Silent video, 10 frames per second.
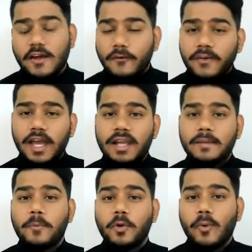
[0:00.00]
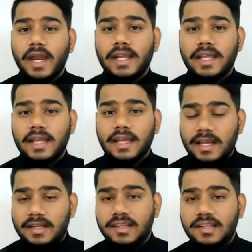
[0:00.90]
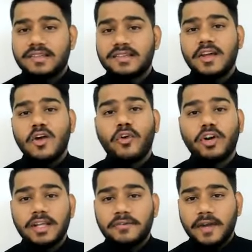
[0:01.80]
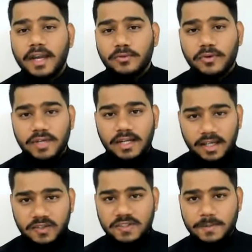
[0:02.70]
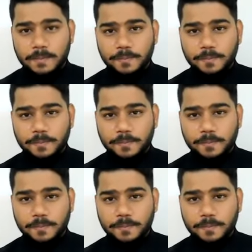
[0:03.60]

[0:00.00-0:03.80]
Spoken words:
we are providing in this 45 to 50 days.